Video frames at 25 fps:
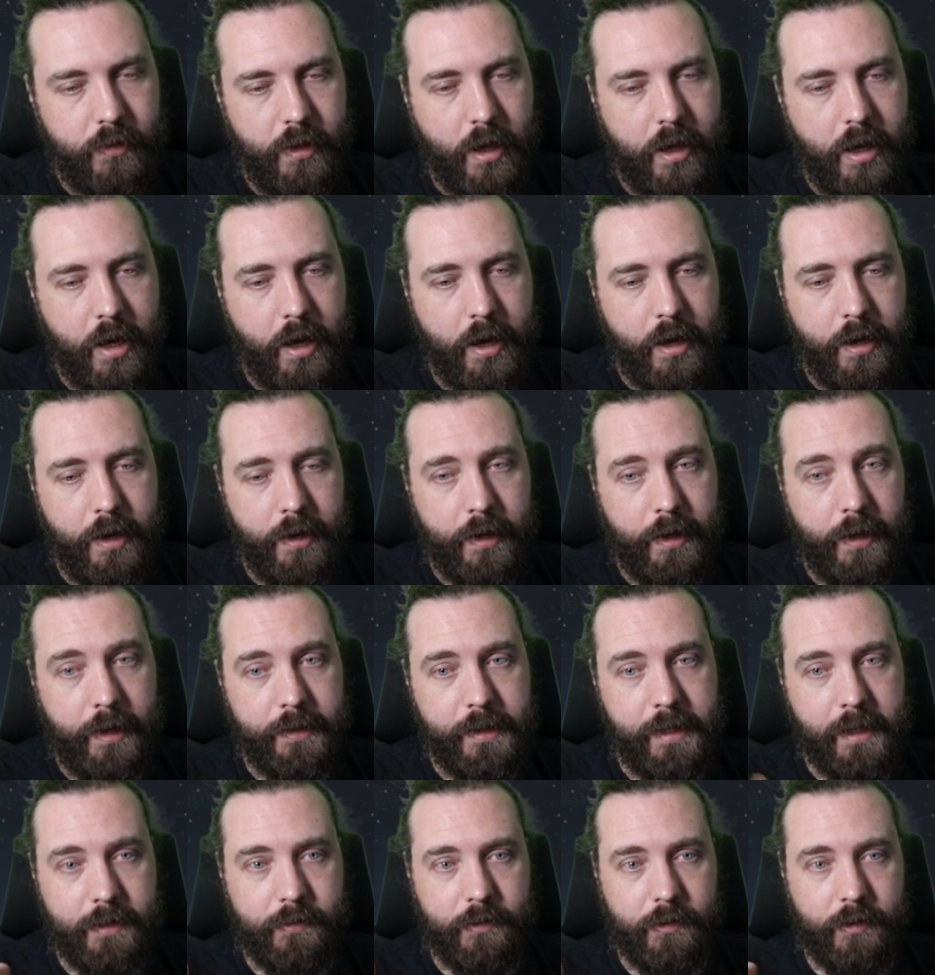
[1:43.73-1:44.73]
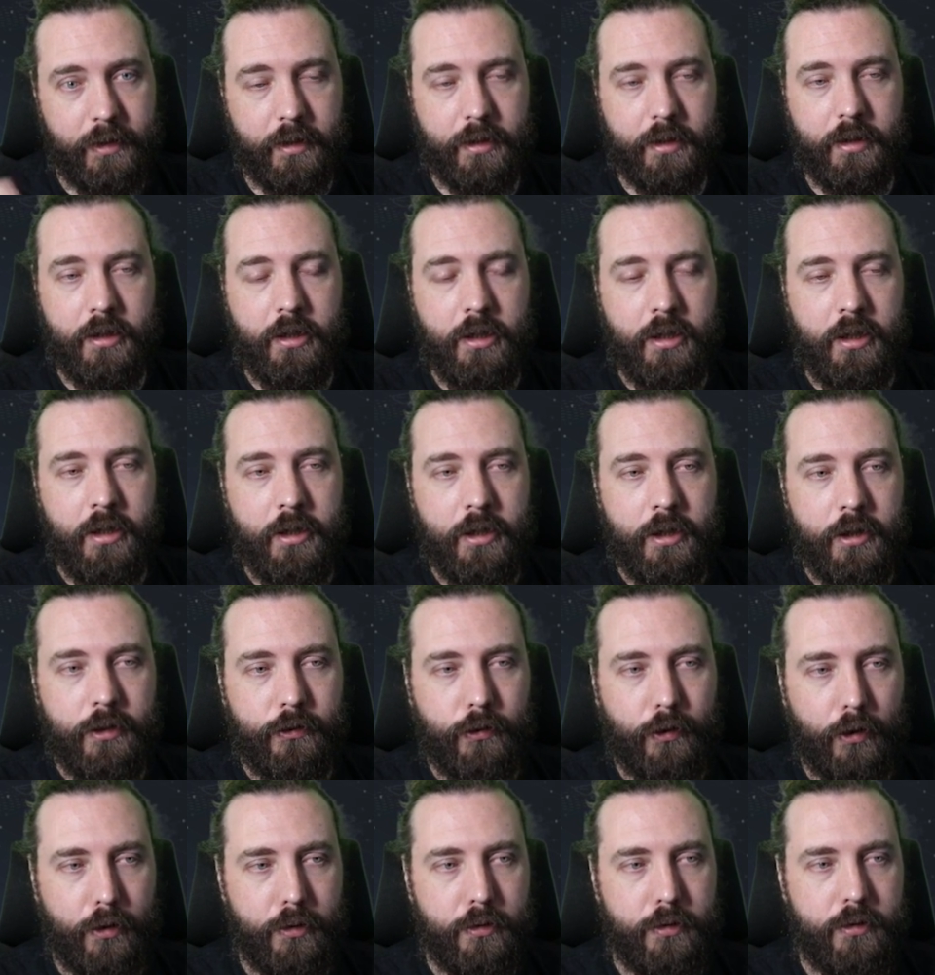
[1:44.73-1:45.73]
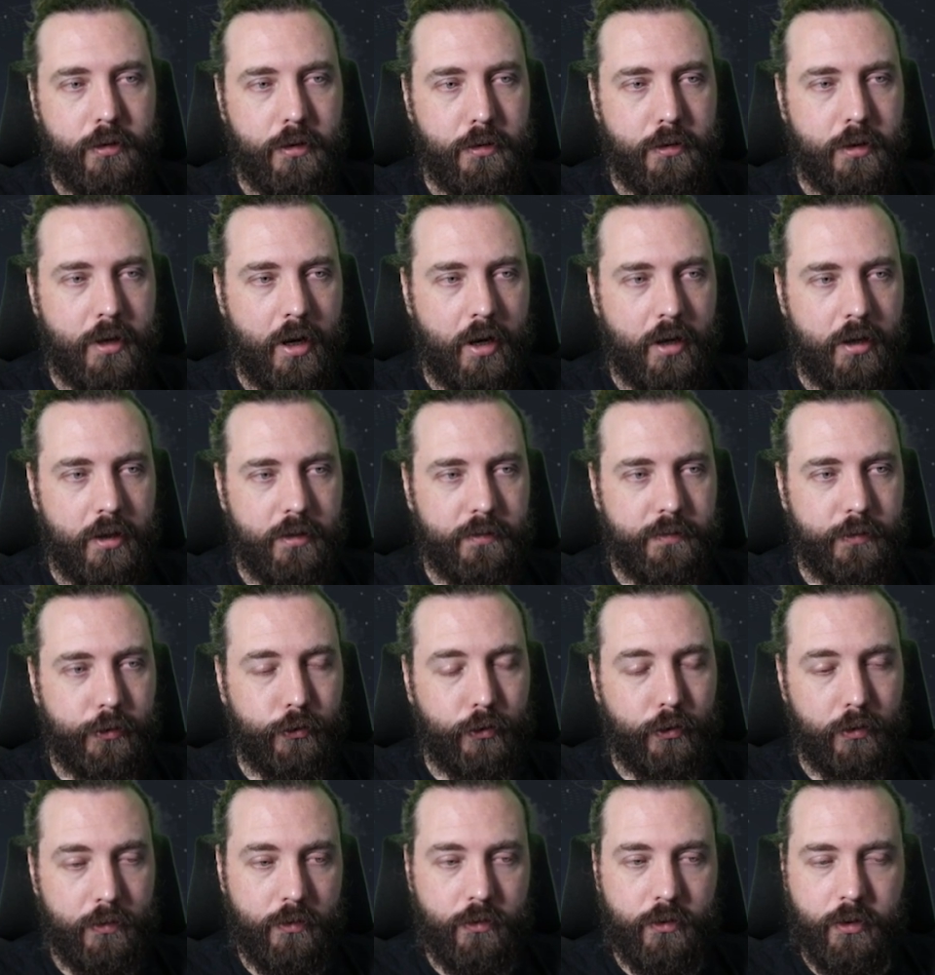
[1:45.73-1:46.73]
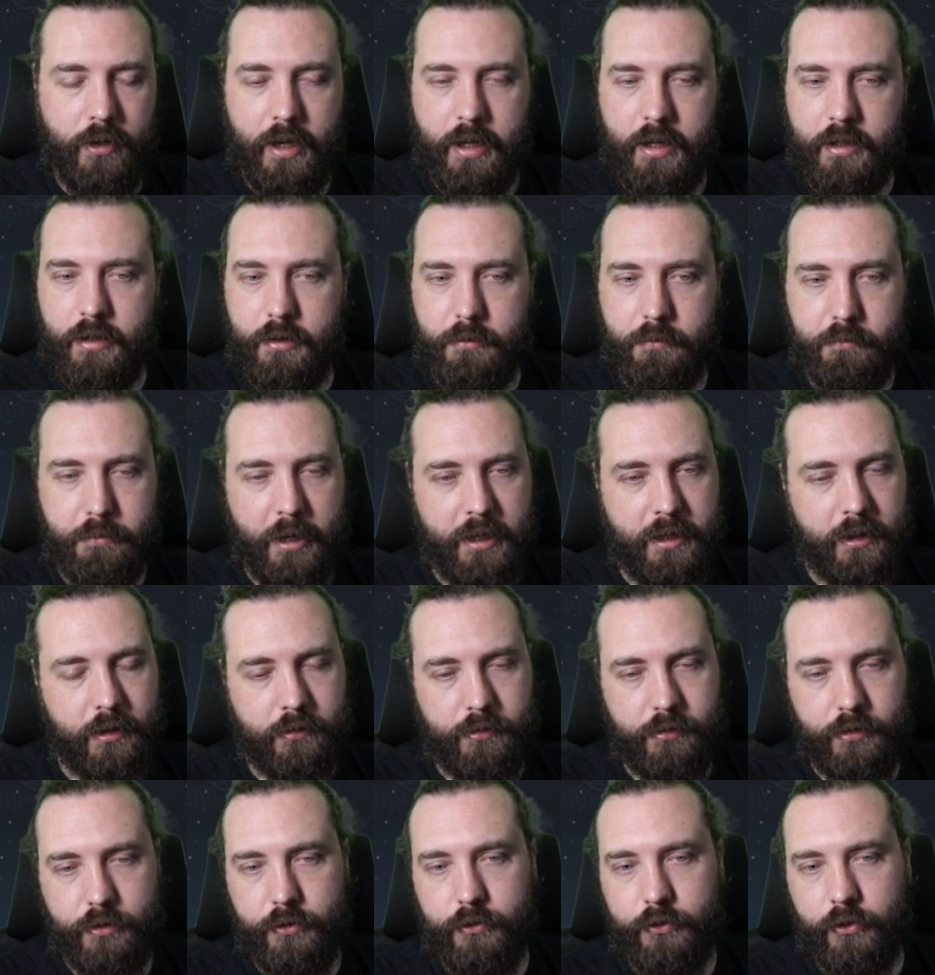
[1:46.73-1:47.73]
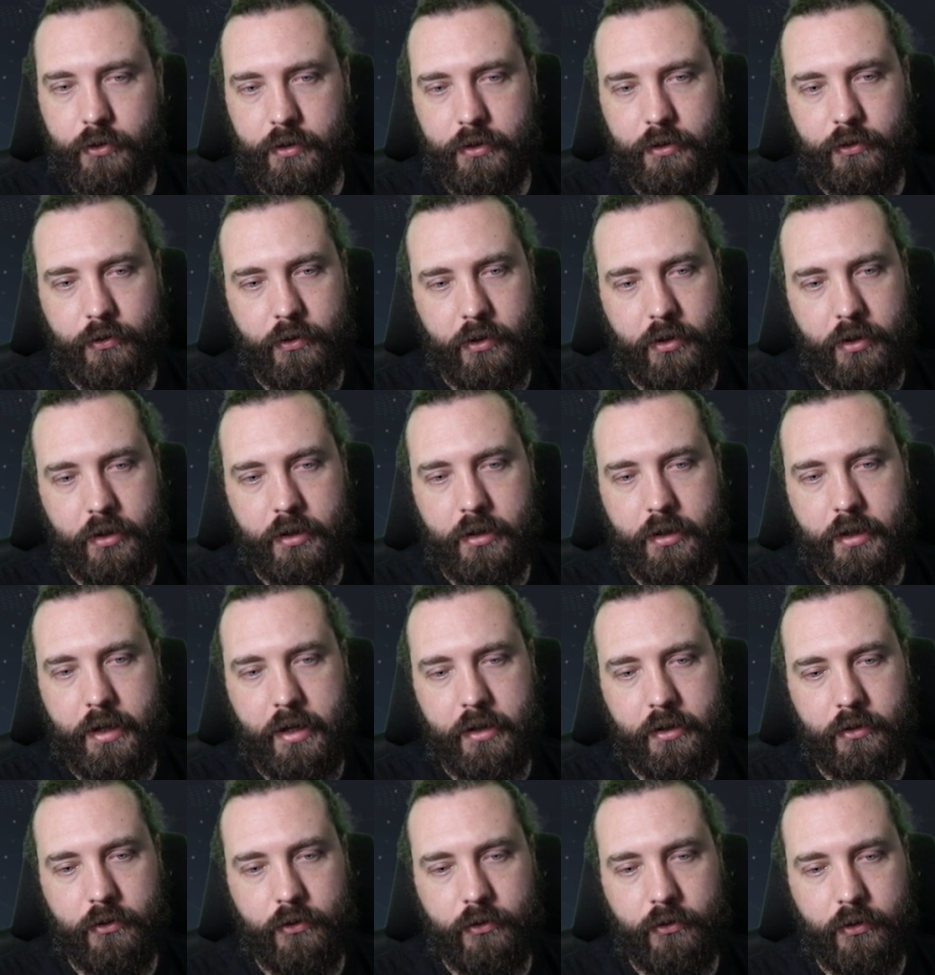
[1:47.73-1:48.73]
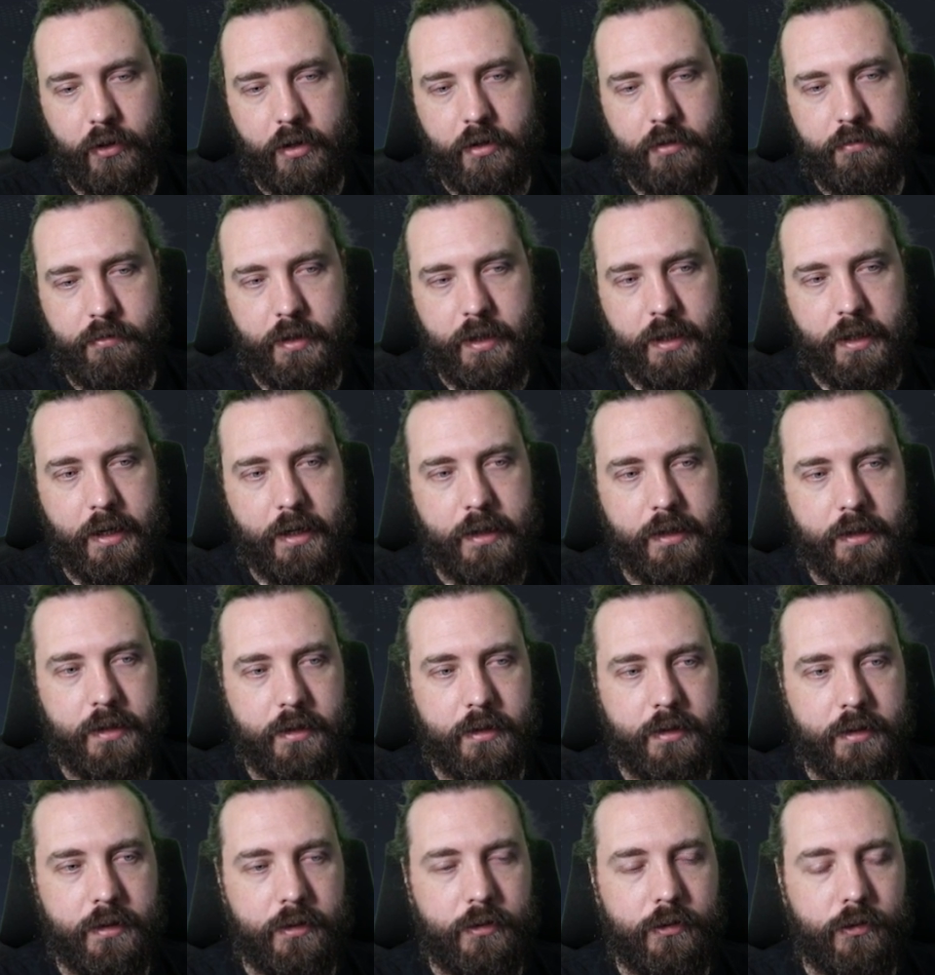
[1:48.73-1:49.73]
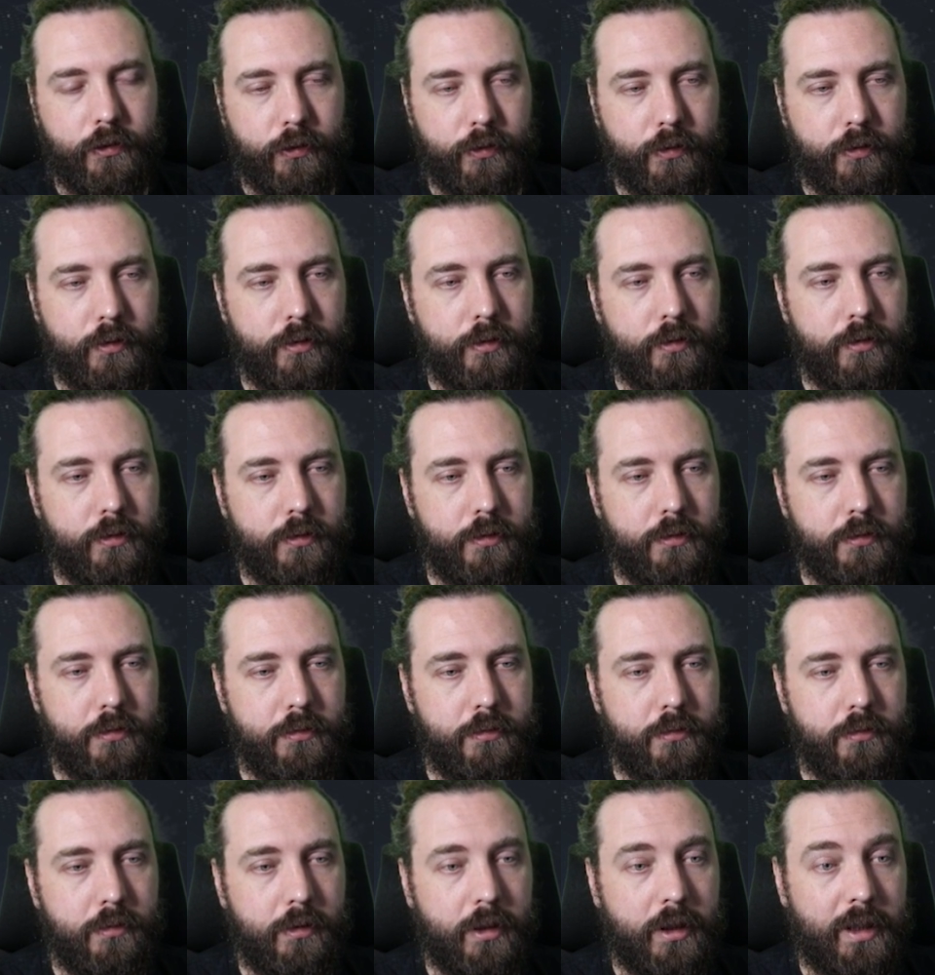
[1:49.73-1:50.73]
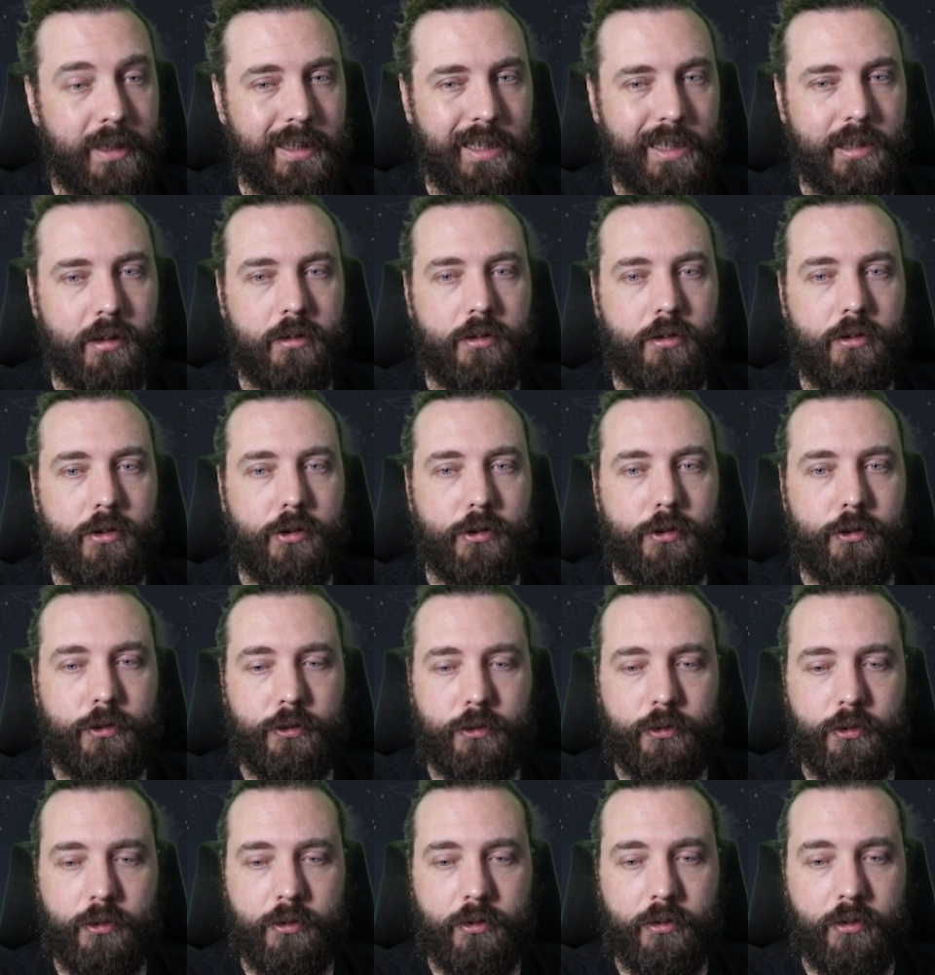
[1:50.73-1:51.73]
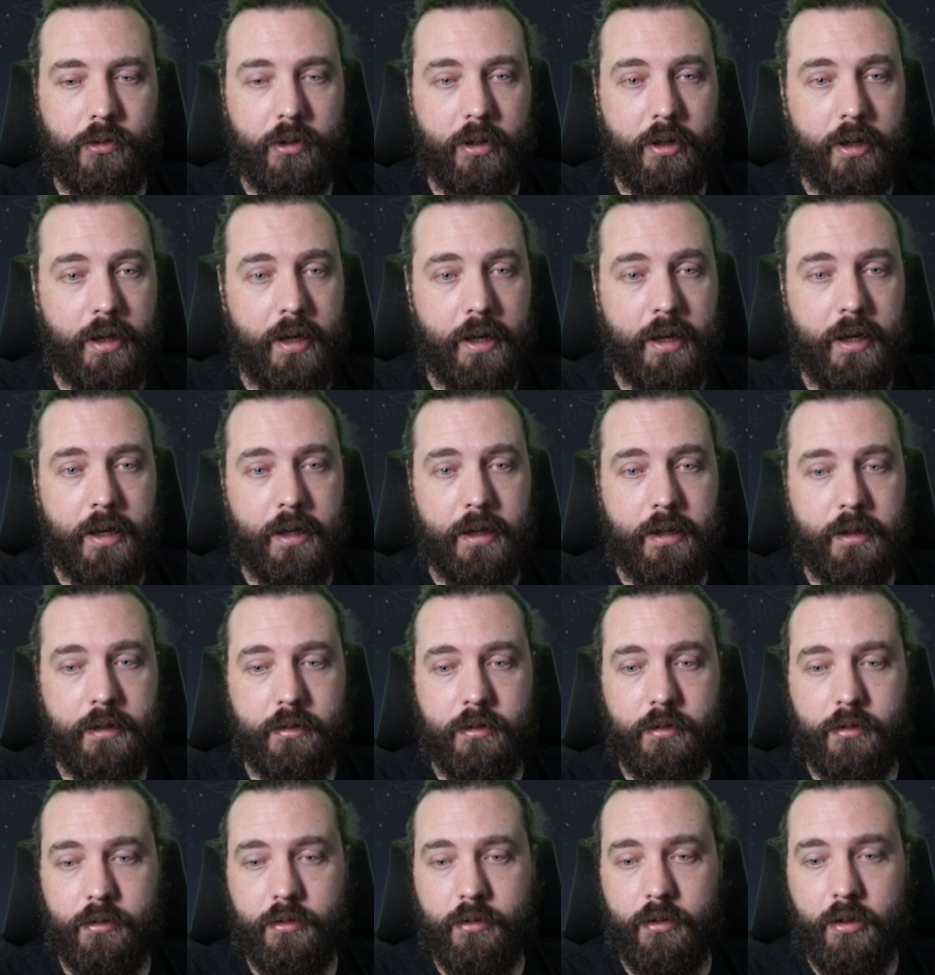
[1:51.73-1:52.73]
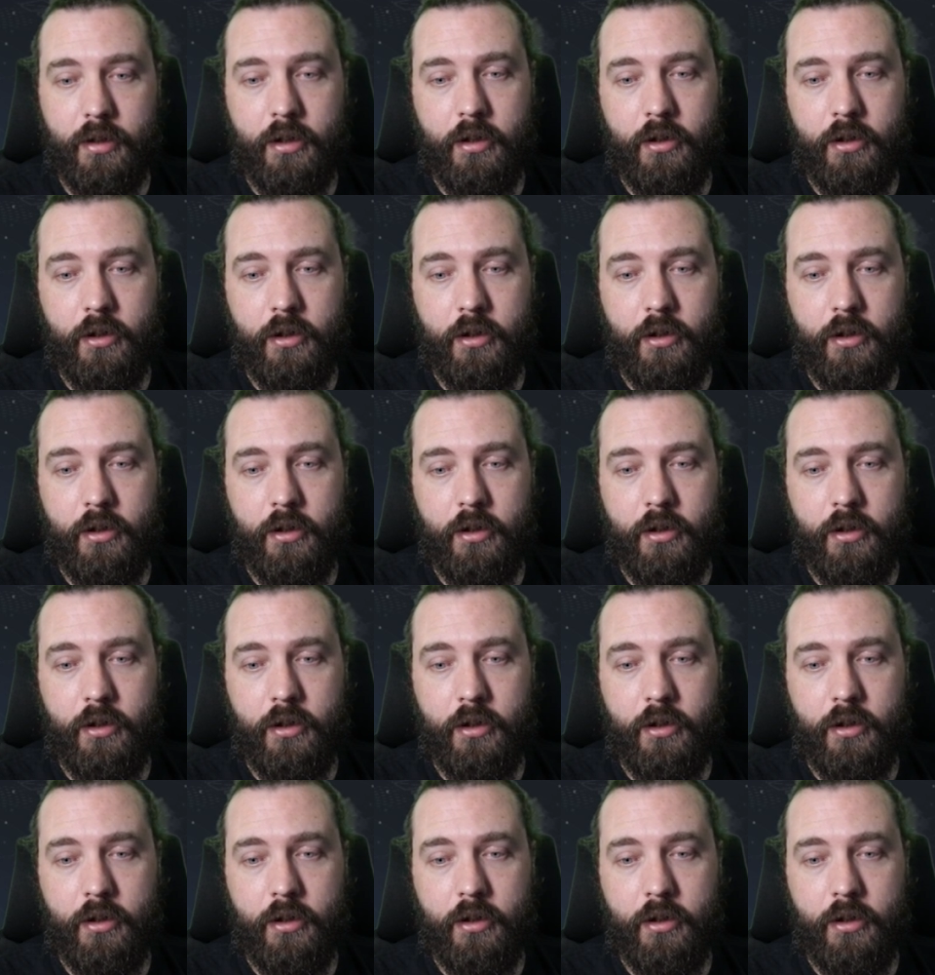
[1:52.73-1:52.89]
And that's it. So you kind of, as soon as you get a better cruiser, this thing gets renegated to collect dust and